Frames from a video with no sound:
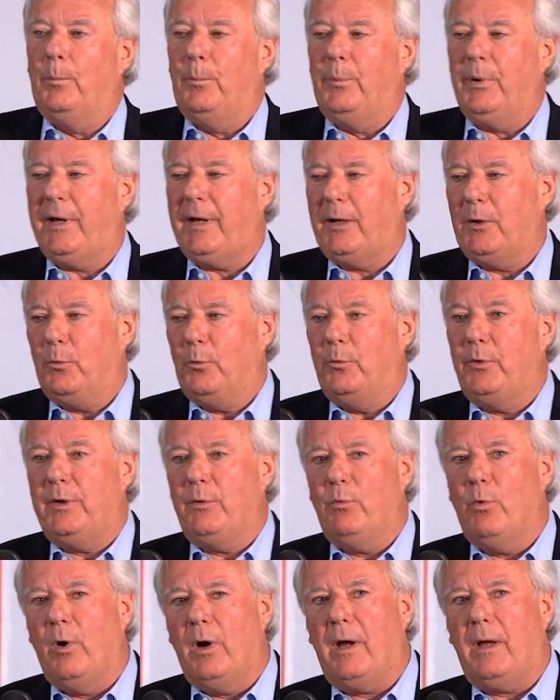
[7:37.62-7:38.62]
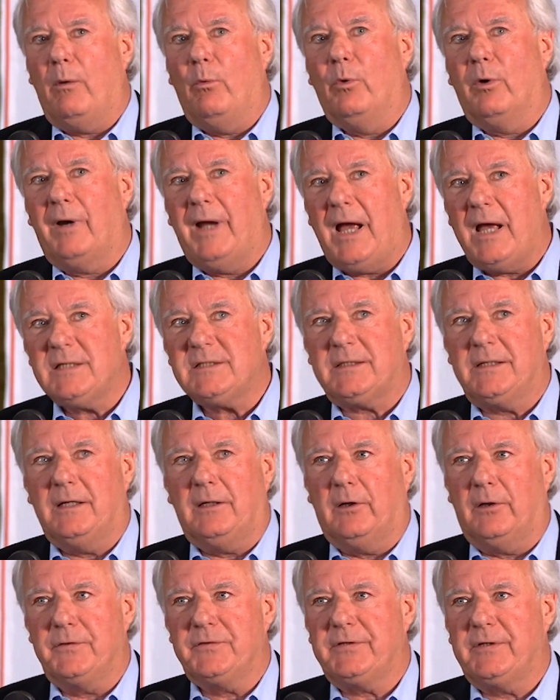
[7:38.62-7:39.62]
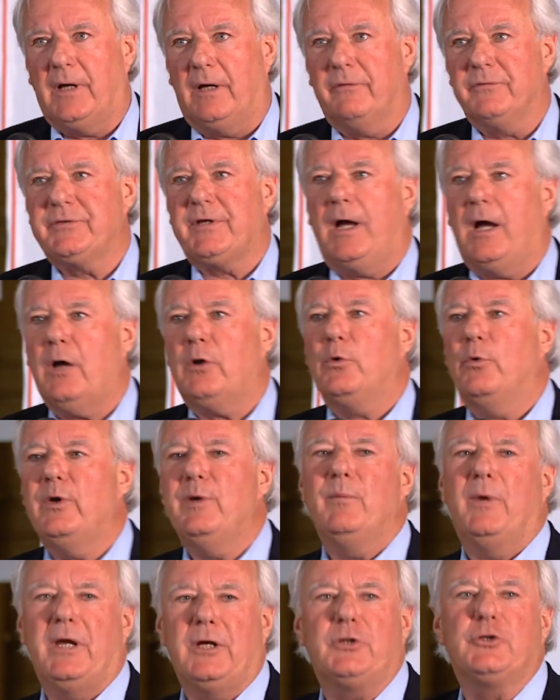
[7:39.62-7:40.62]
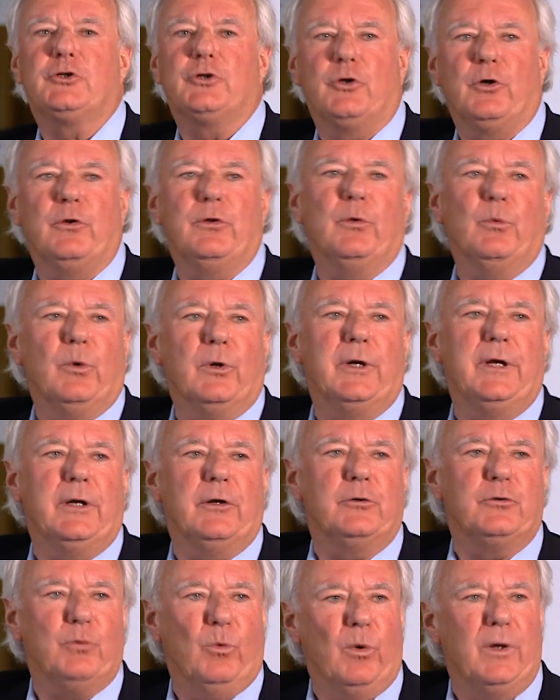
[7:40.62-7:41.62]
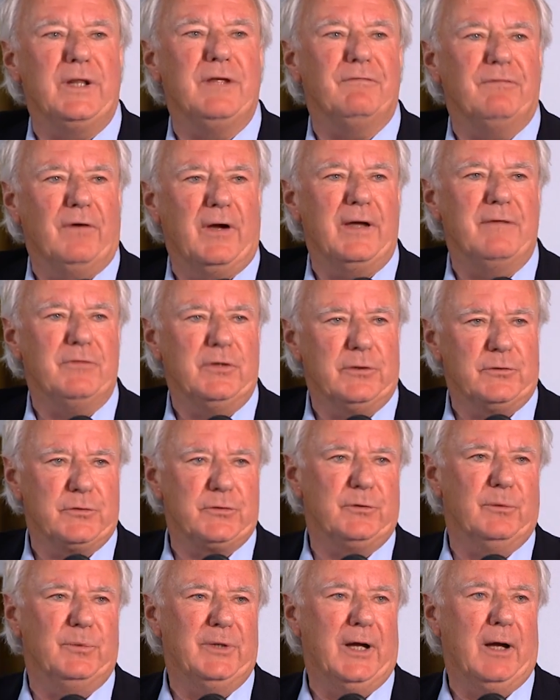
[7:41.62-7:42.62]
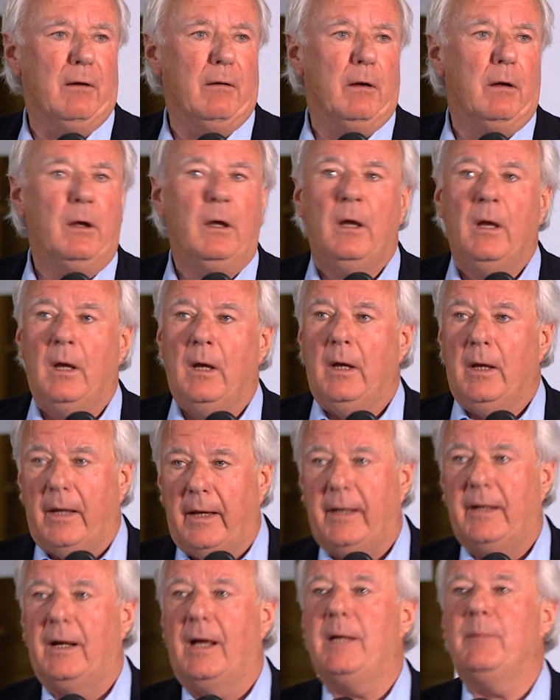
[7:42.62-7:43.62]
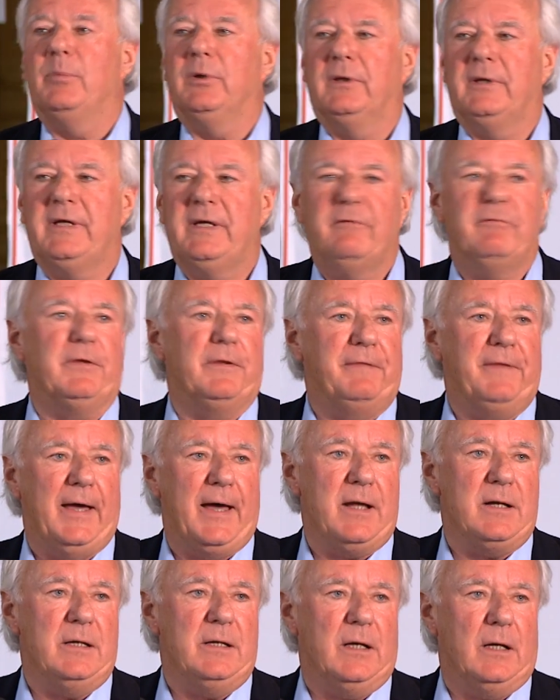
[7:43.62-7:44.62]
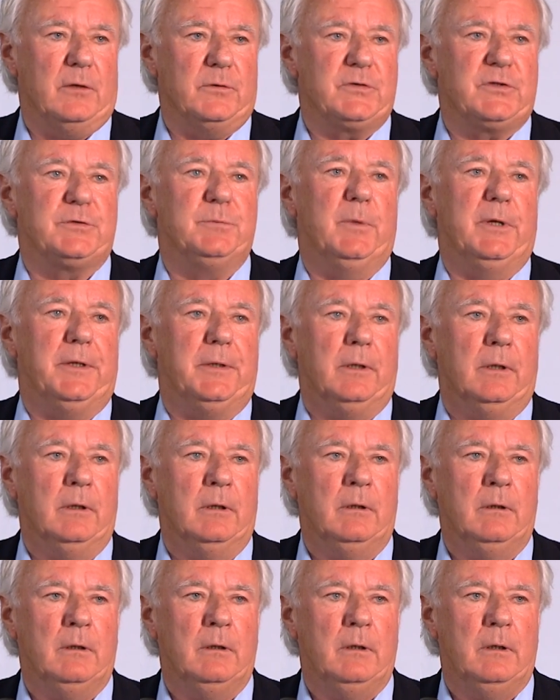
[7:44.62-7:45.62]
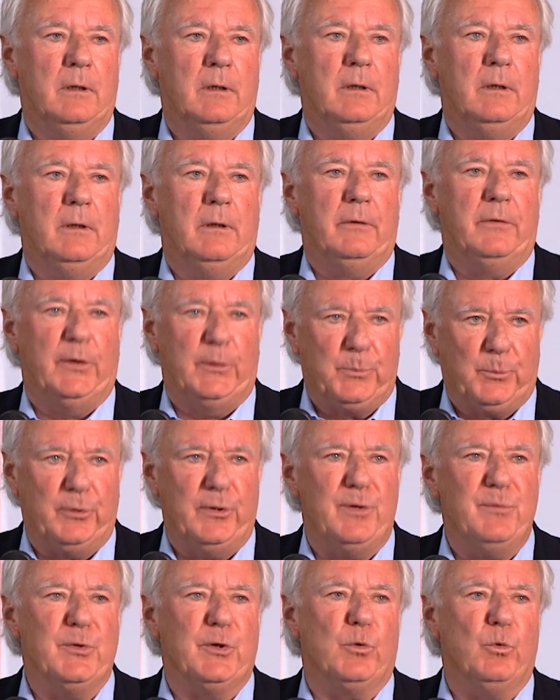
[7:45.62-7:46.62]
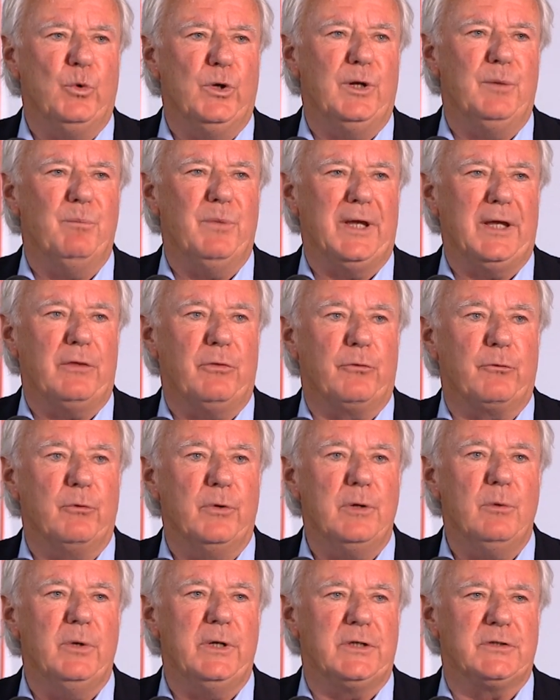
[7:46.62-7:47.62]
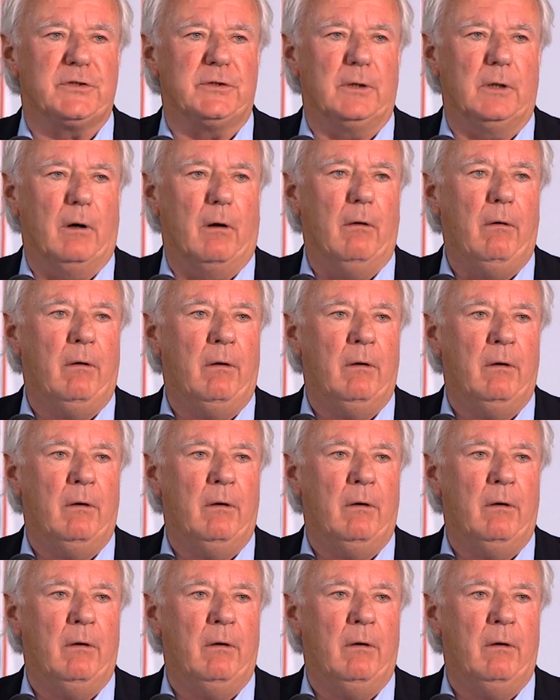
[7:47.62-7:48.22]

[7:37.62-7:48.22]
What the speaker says: but we're asking ourselves, how do we make sure that we're here 25 years from now? And I believe that that announcement that Premier Wynne made 3 weeks ago